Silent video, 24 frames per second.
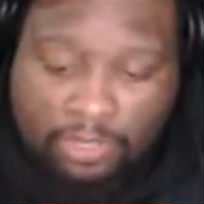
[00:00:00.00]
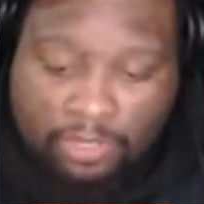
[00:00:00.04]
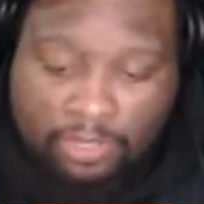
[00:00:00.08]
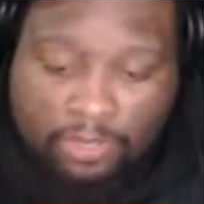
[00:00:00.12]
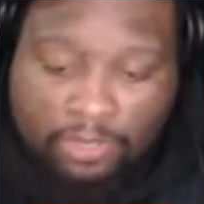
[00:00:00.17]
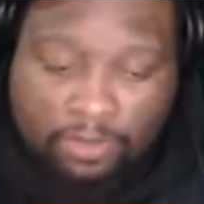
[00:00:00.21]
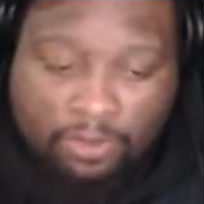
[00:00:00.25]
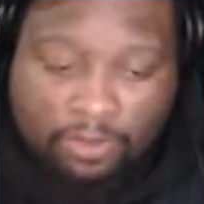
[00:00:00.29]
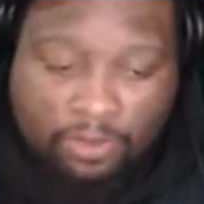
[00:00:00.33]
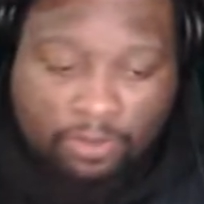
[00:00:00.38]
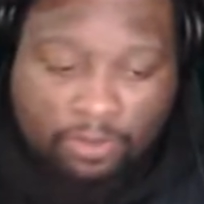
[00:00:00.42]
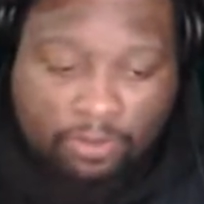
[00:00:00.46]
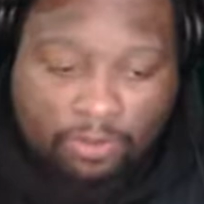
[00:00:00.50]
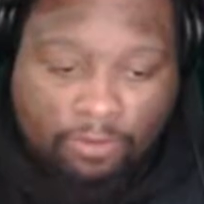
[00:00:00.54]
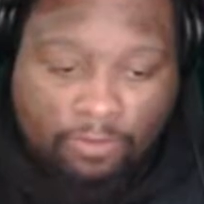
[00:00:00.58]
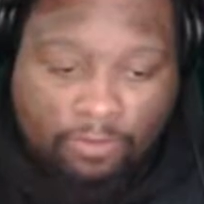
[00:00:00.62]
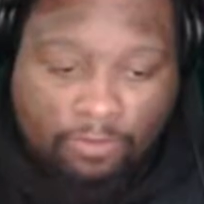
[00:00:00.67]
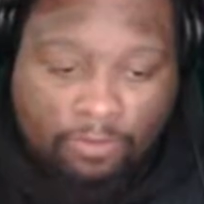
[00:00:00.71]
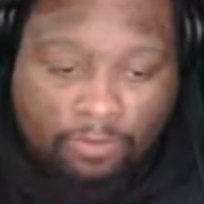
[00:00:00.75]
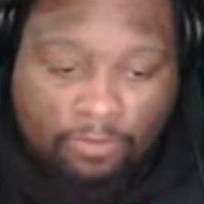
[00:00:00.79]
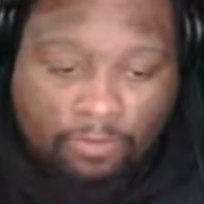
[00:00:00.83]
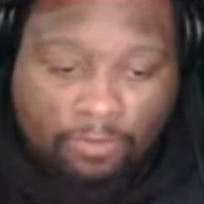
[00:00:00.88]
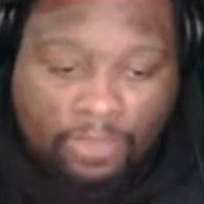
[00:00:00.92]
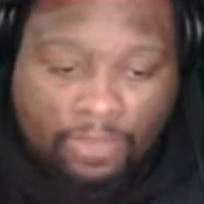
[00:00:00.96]
you know,
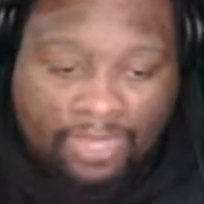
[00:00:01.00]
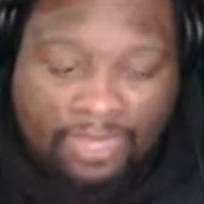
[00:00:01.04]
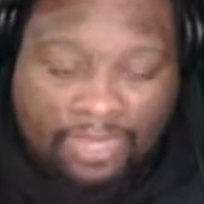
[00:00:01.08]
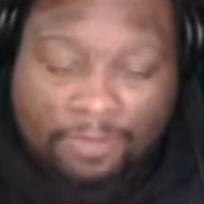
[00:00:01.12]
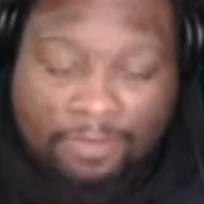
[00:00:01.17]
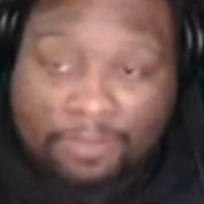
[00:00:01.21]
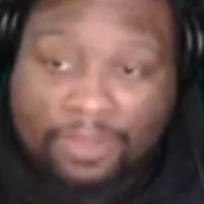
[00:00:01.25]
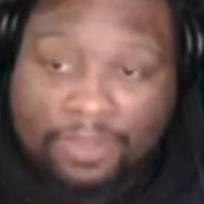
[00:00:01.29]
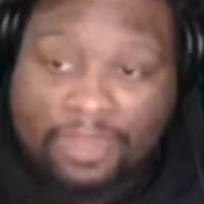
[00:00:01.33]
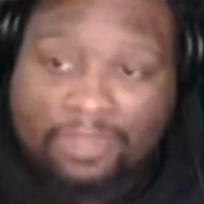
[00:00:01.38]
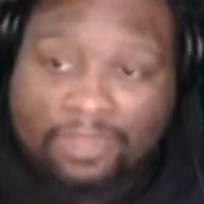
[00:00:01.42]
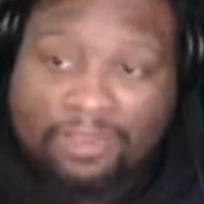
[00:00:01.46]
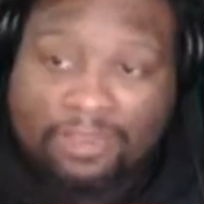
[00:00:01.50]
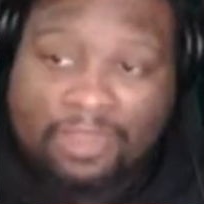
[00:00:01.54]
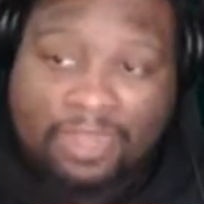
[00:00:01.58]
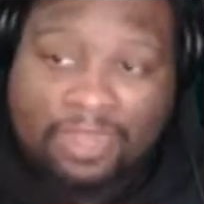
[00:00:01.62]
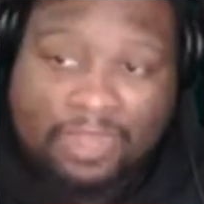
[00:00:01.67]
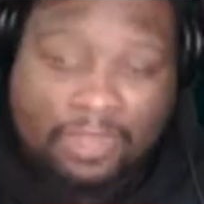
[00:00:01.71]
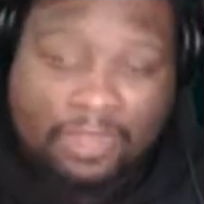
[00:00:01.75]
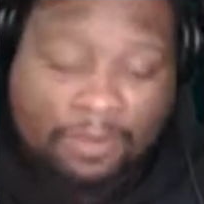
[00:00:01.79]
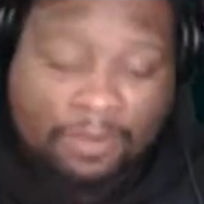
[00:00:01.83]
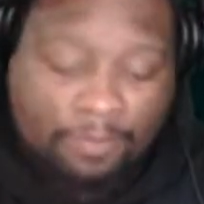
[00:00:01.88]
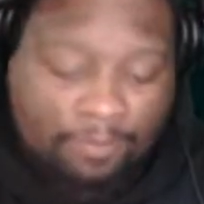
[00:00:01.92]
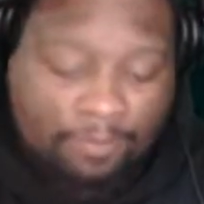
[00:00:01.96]
getting picked
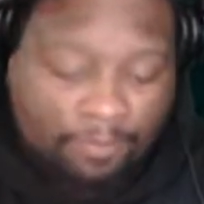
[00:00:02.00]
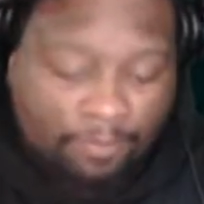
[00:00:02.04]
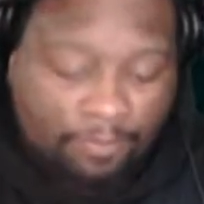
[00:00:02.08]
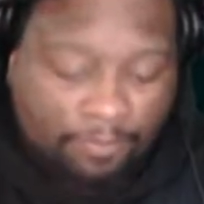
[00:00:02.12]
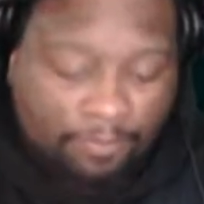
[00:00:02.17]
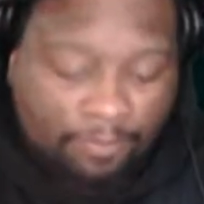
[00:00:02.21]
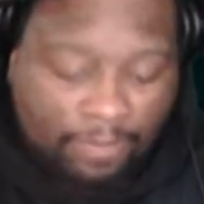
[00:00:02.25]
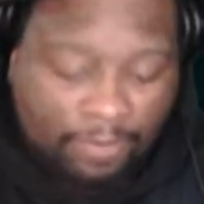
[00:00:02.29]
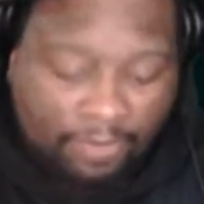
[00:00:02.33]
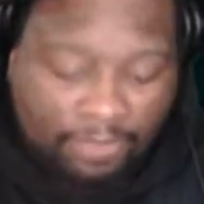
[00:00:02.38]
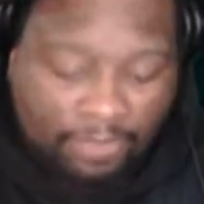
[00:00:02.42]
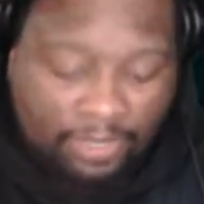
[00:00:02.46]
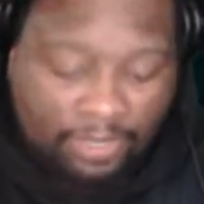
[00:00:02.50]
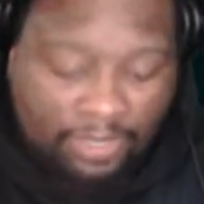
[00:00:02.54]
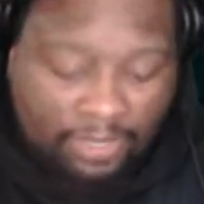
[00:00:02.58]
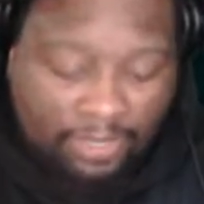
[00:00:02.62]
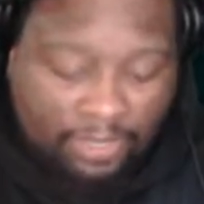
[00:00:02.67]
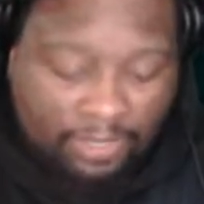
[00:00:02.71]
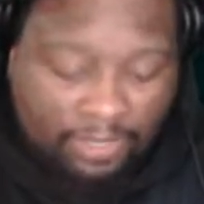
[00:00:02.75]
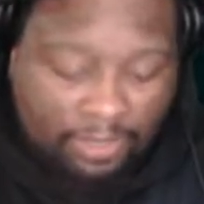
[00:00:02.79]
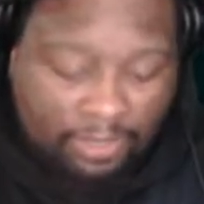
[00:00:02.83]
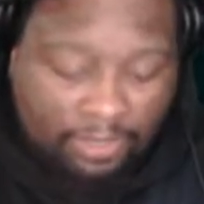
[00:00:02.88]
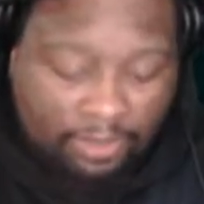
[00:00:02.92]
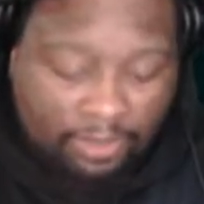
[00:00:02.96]
on, bullied,
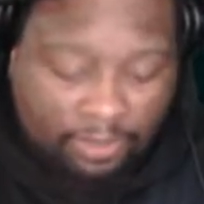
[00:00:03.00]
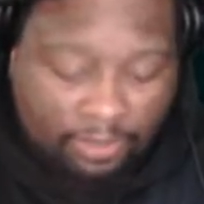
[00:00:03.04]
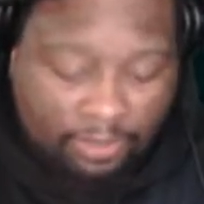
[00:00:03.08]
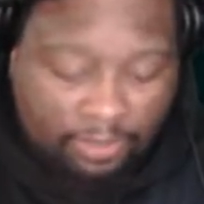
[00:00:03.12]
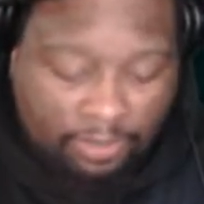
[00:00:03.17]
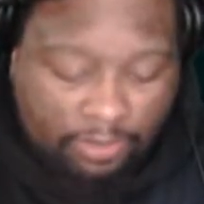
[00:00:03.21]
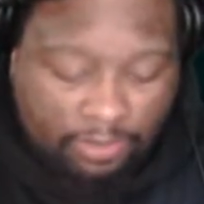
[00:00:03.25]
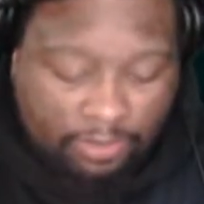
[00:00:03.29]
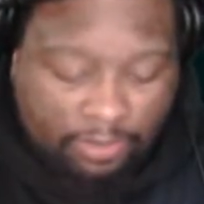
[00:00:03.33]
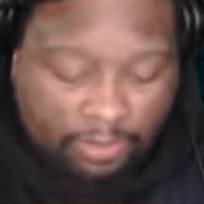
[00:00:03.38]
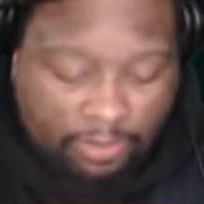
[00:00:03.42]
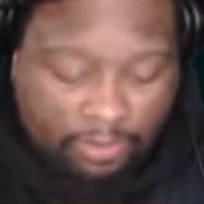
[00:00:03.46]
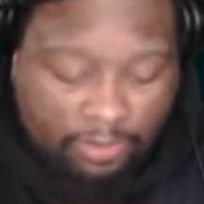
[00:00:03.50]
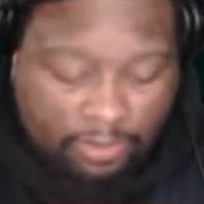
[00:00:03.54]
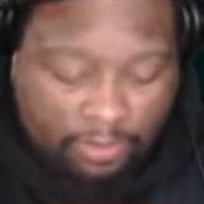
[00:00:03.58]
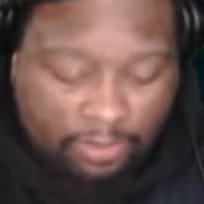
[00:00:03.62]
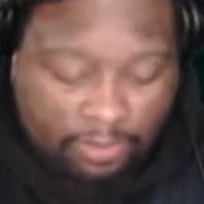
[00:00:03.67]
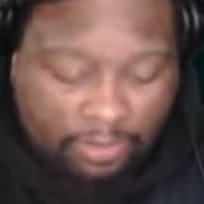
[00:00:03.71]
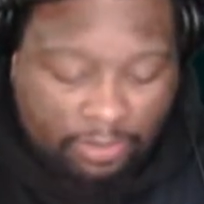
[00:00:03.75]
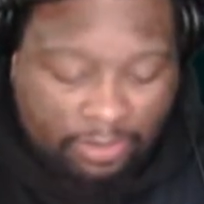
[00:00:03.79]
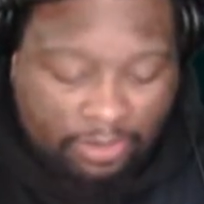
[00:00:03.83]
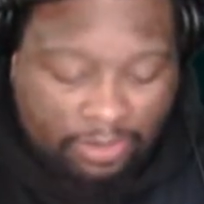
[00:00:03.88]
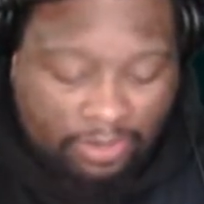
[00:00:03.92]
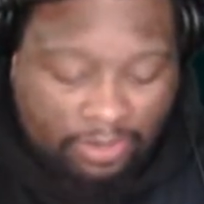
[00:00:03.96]
and
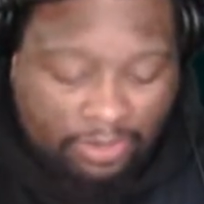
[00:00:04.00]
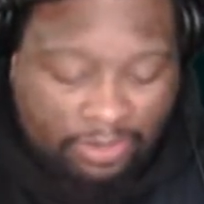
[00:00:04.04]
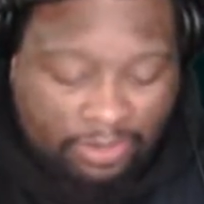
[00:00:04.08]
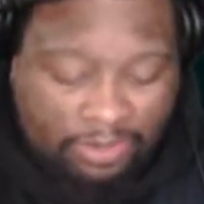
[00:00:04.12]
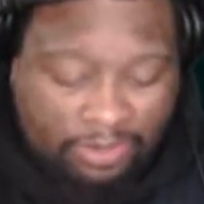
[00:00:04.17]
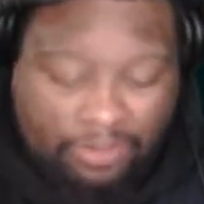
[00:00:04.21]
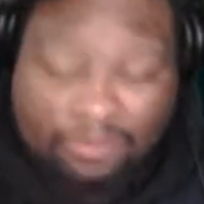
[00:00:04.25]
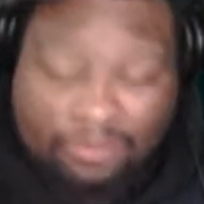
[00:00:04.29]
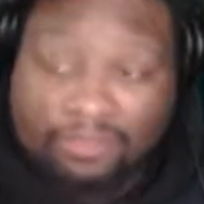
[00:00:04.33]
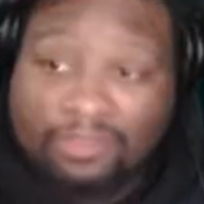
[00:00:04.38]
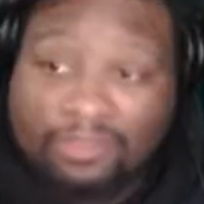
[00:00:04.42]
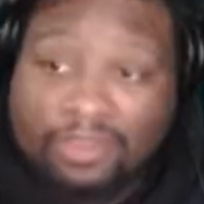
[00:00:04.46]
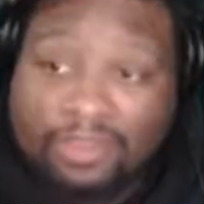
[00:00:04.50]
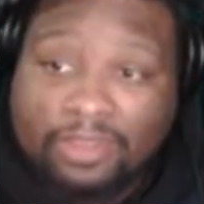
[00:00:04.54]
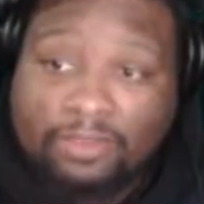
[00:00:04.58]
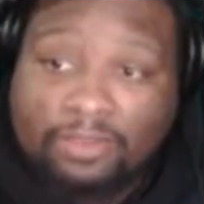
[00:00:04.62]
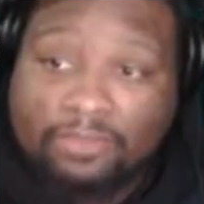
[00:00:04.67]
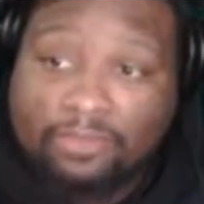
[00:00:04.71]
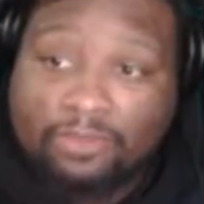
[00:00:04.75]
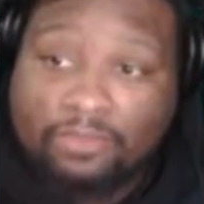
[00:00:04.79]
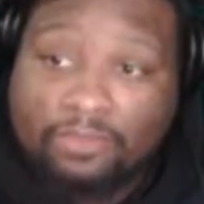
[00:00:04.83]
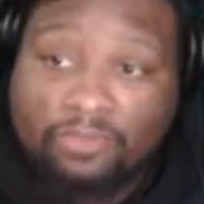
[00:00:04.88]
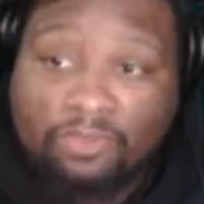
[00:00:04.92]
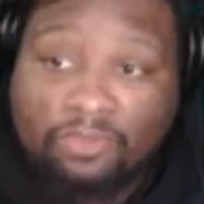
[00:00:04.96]
all of those
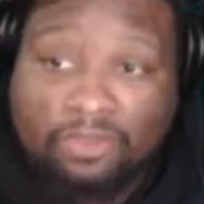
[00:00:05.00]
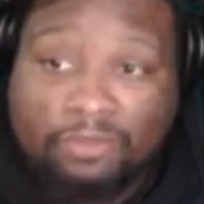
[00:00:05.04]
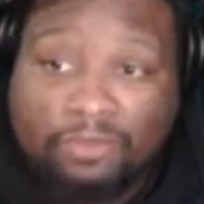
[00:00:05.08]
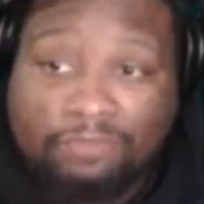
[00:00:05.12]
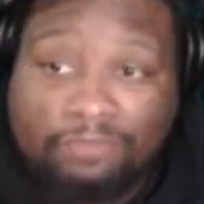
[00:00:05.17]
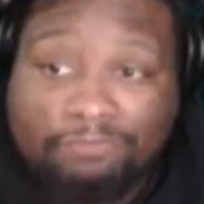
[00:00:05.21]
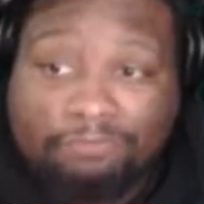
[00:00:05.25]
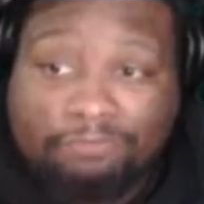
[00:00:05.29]
things. So